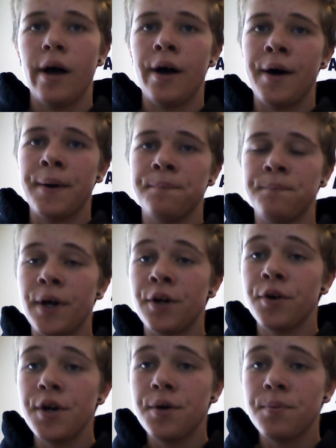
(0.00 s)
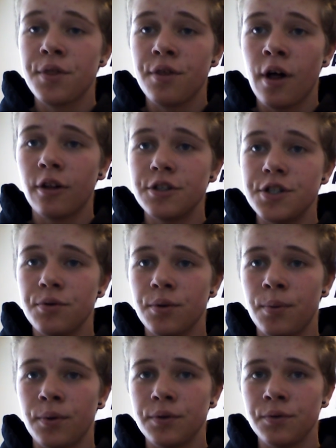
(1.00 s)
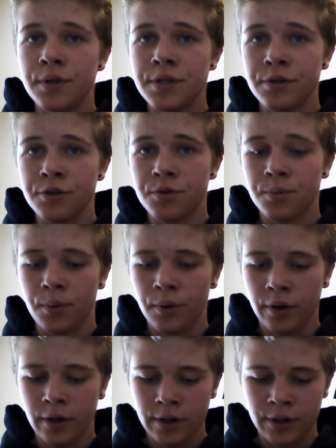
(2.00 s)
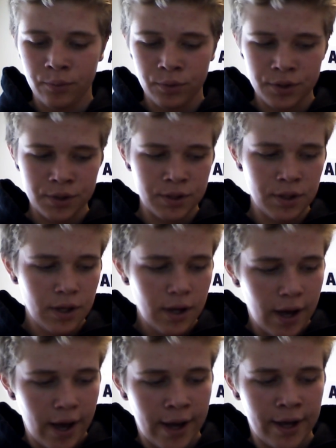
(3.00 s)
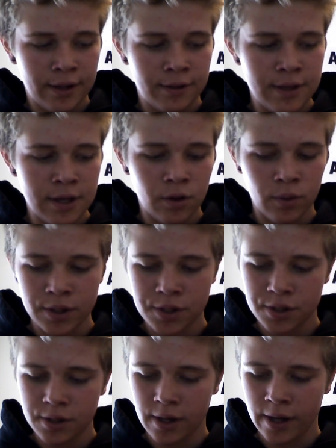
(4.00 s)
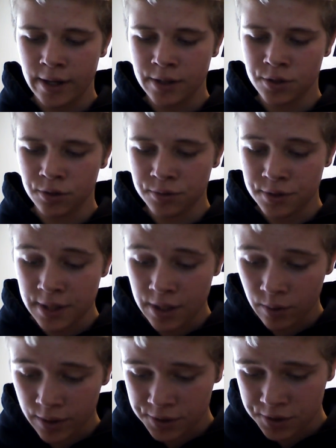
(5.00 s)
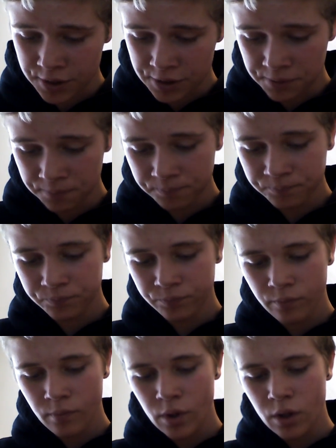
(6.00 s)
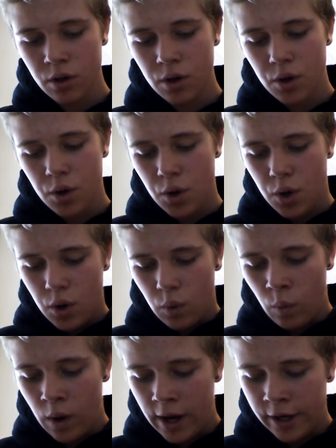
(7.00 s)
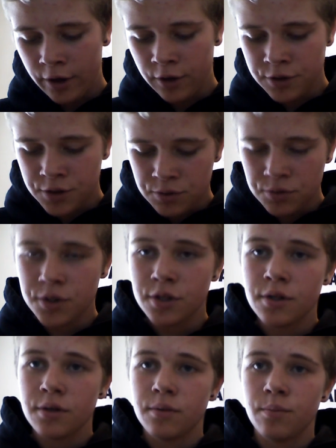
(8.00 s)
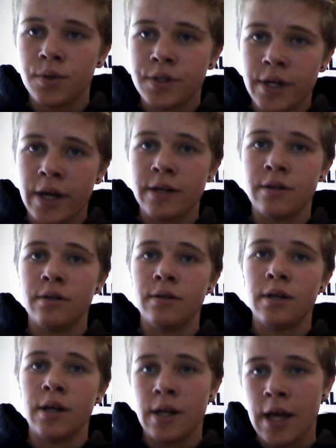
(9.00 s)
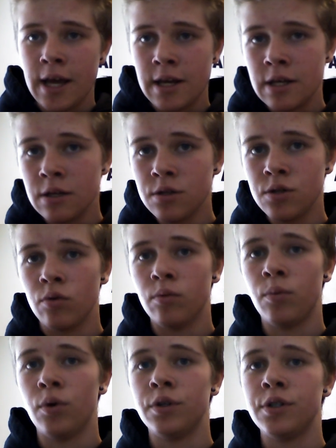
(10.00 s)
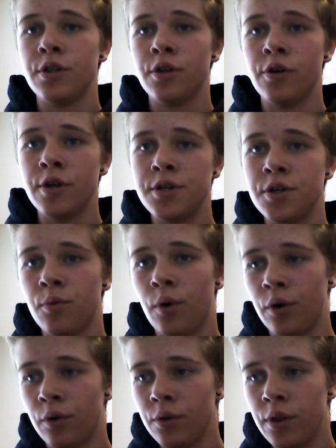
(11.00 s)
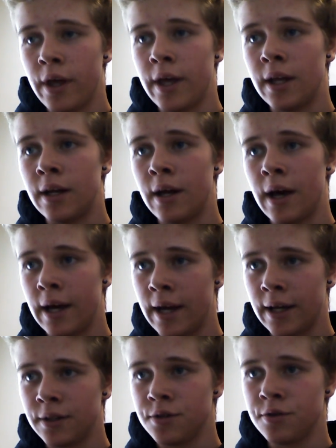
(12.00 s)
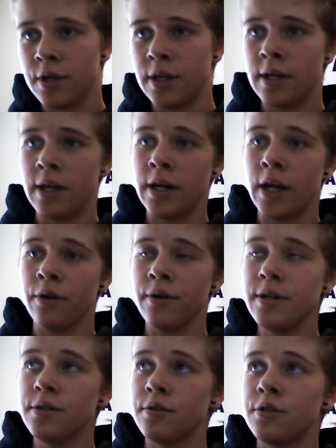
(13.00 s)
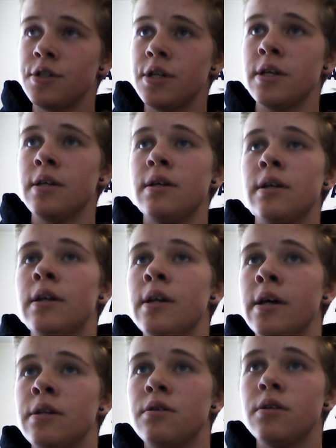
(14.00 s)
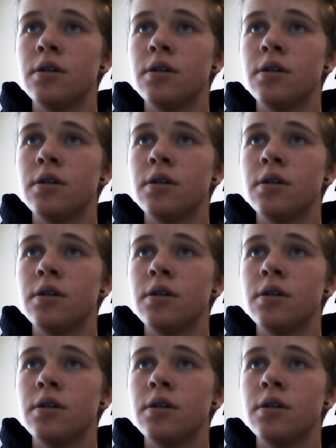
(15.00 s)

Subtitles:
My Greek mythology research report. I chose the question, why are Zeus, Poseidon, and Hades so important to the Grecian world? And I answered it, and I researched it, and I